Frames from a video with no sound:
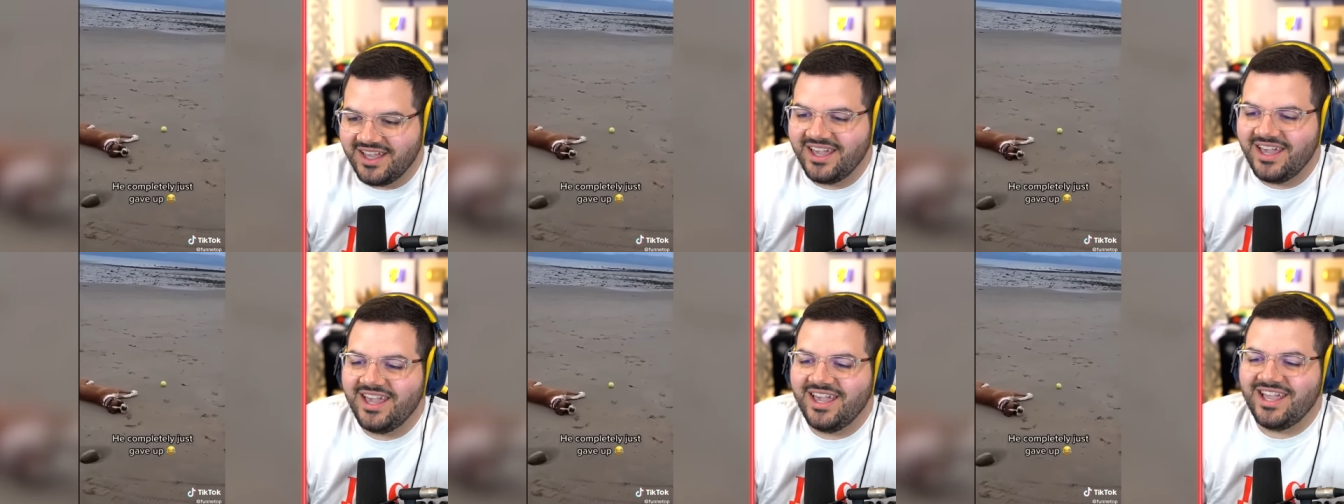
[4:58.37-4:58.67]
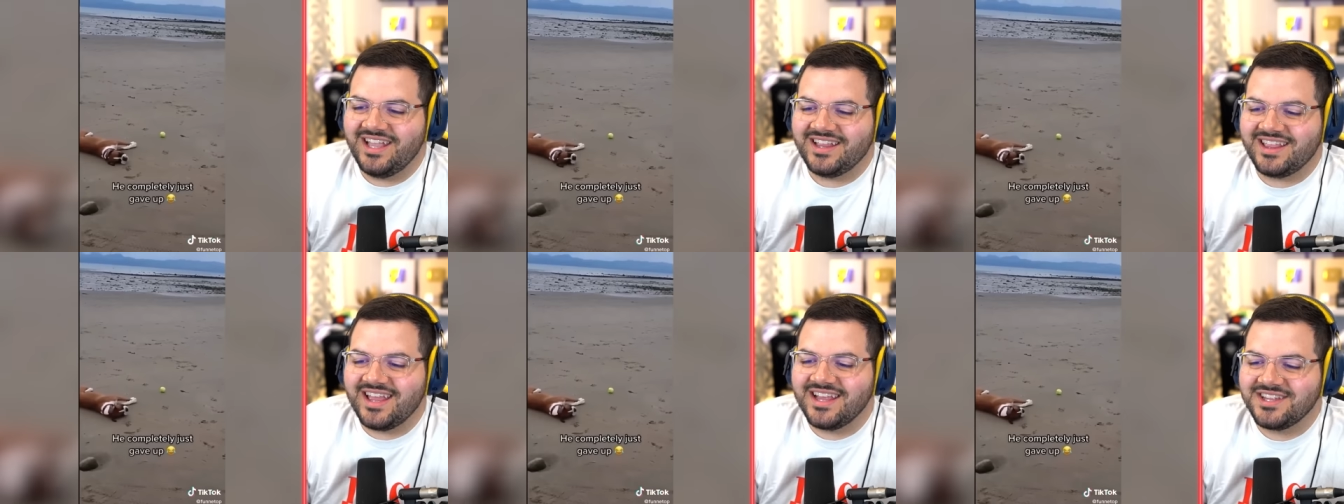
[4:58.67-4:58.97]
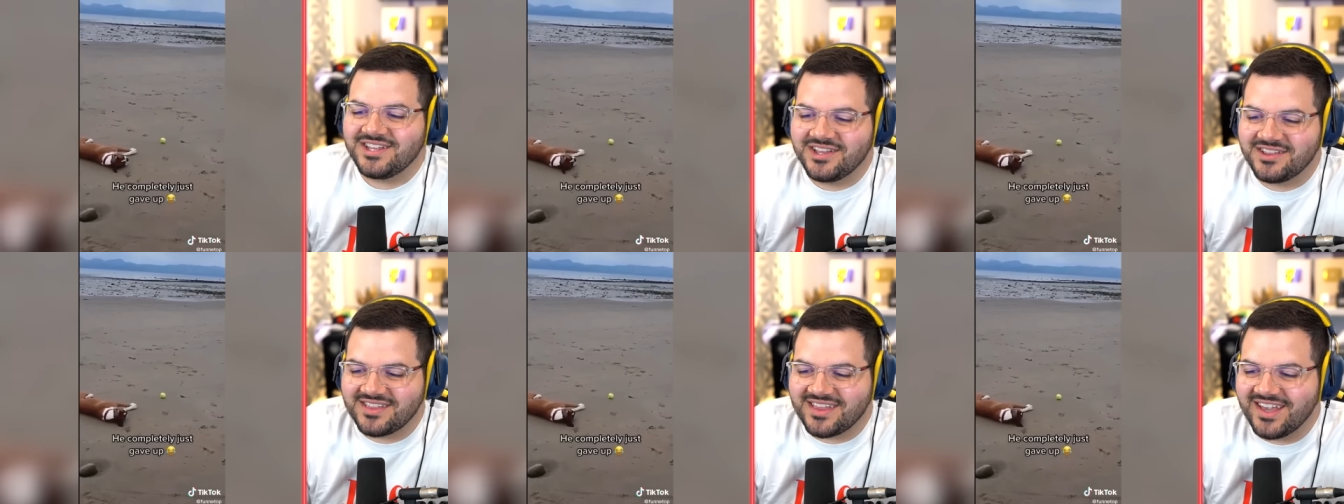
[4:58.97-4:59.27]
he did
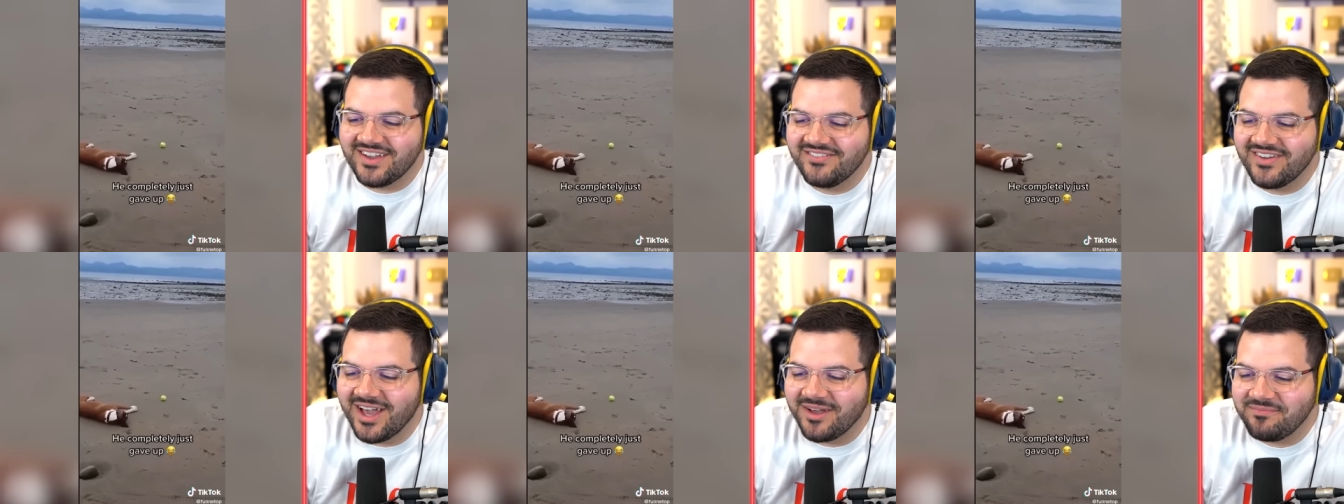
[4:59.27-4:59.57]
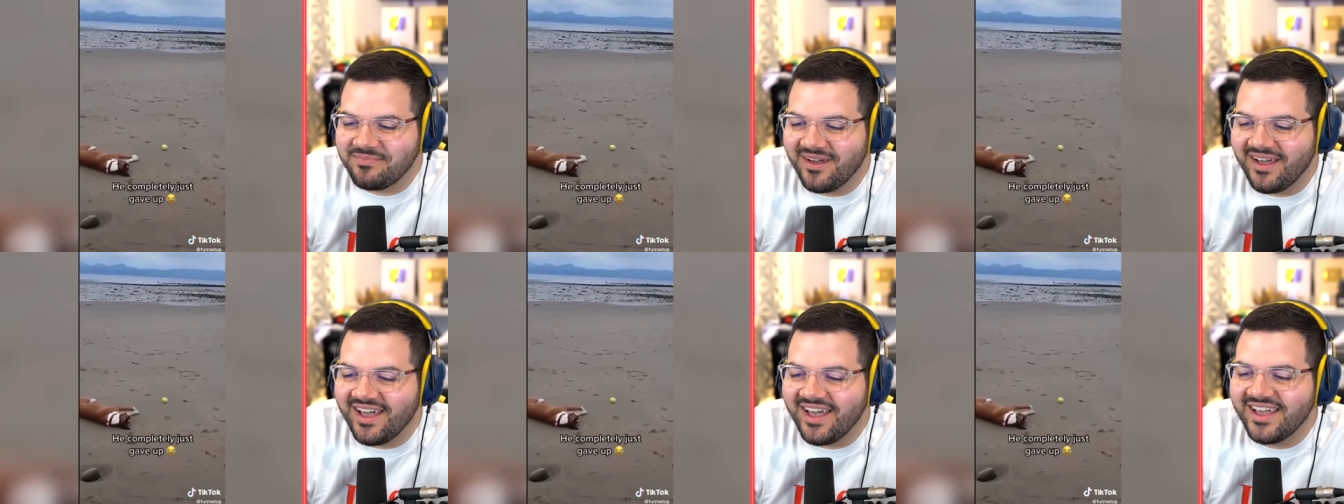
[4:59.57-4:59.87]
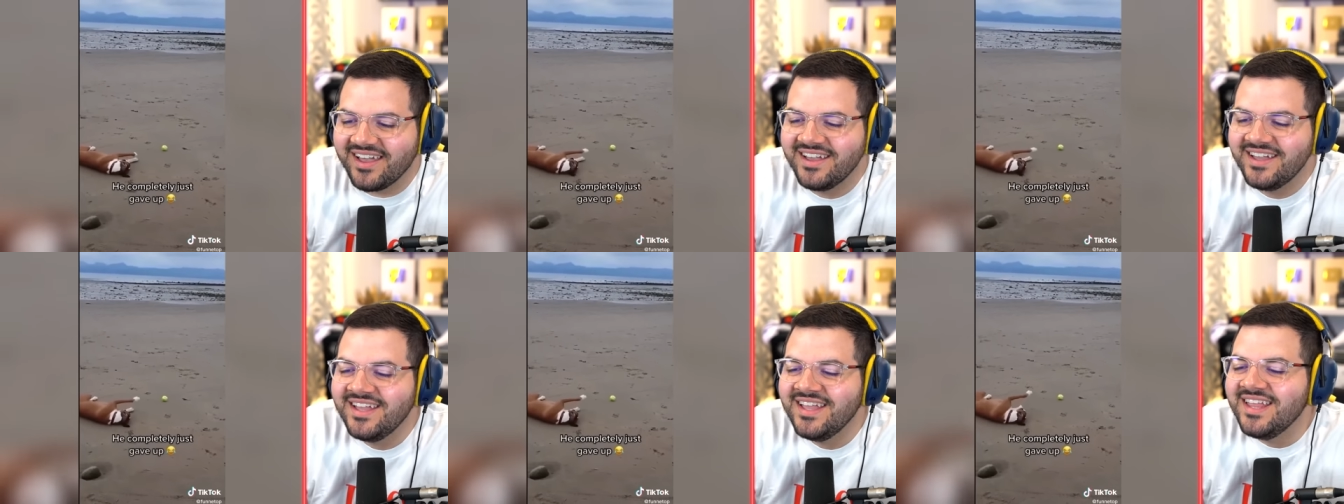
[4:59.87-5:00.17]
just give up, huh?
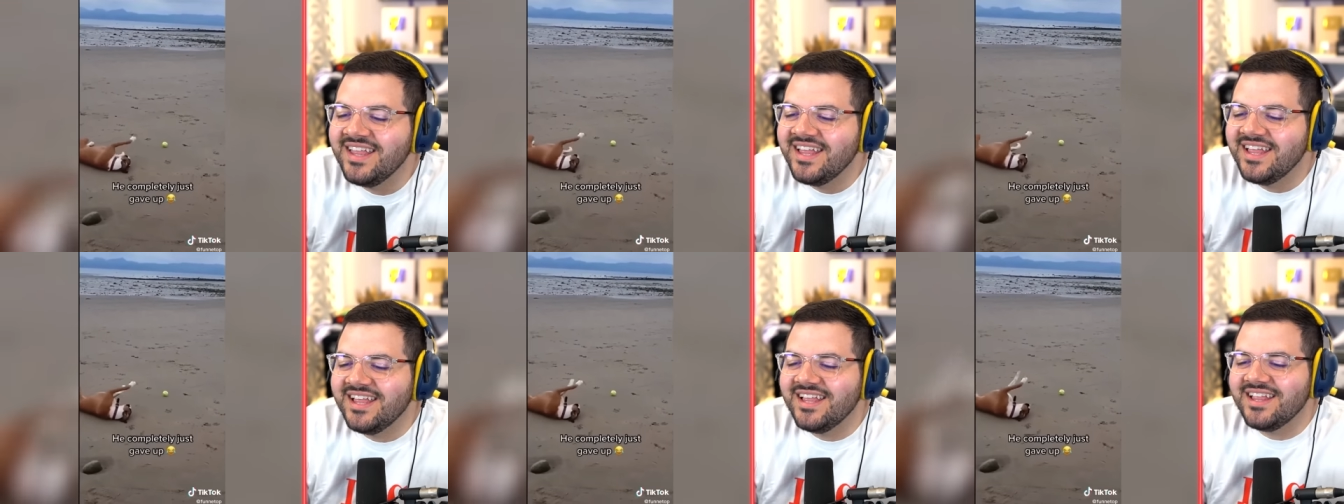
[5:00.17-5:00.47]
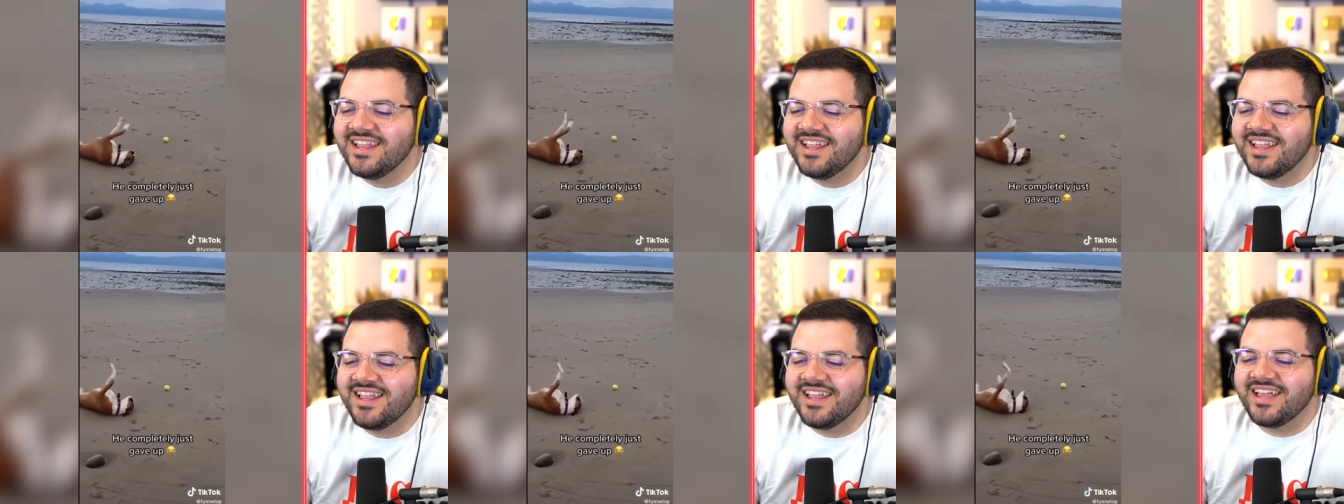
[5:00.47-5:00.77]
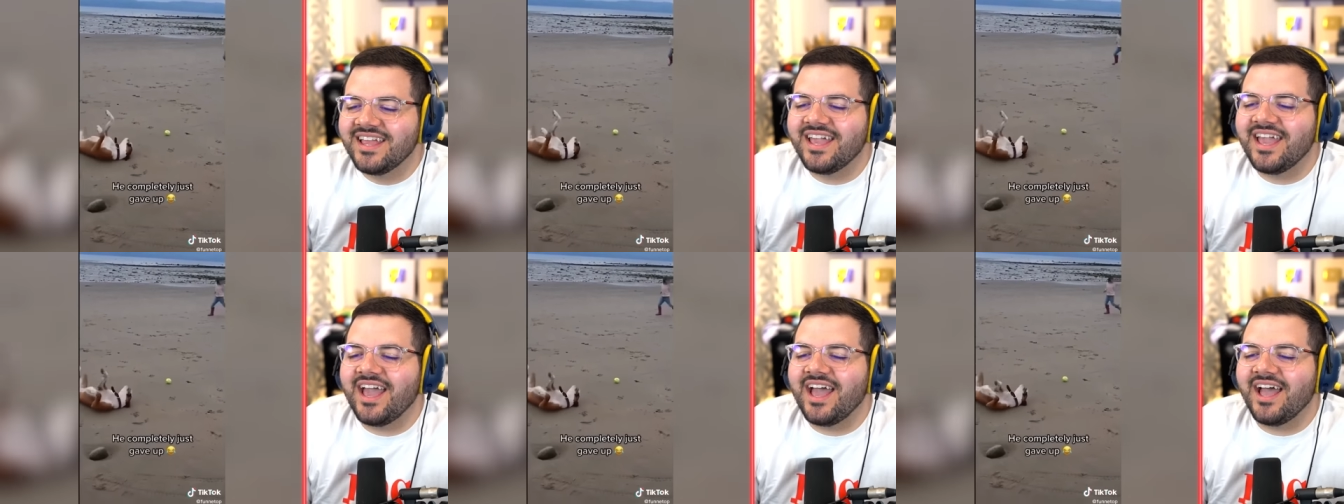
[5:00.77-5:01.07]

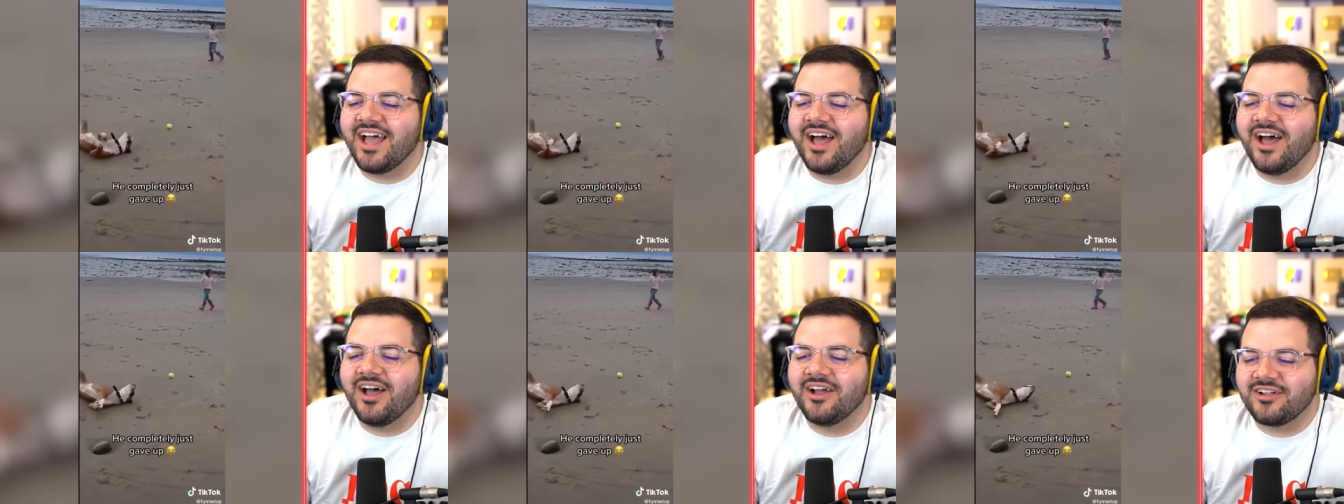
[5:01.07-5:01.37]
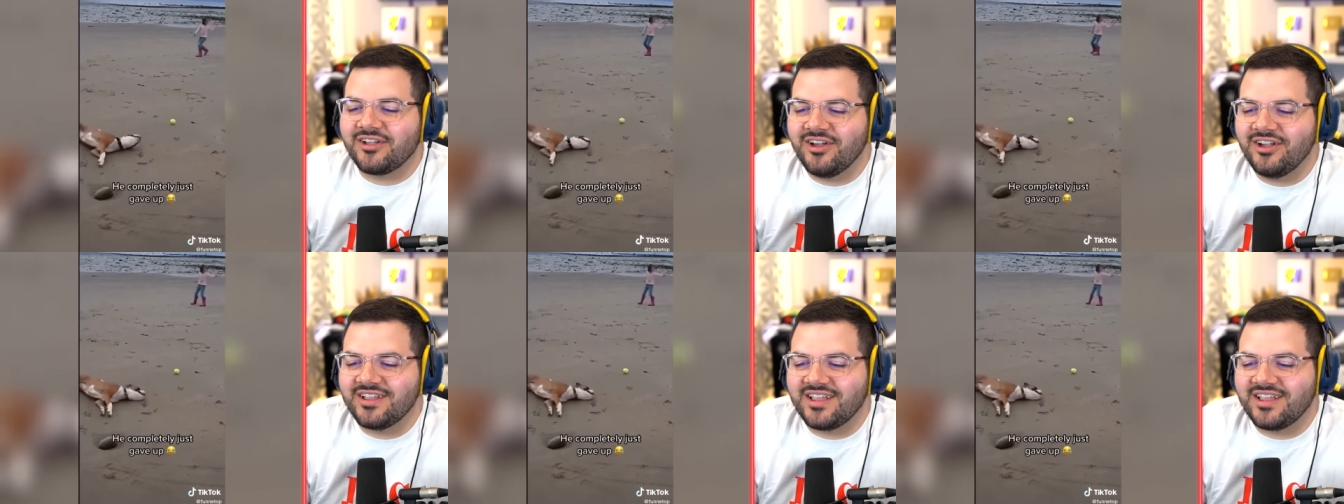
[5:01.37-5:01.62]
Yeah, oh, good.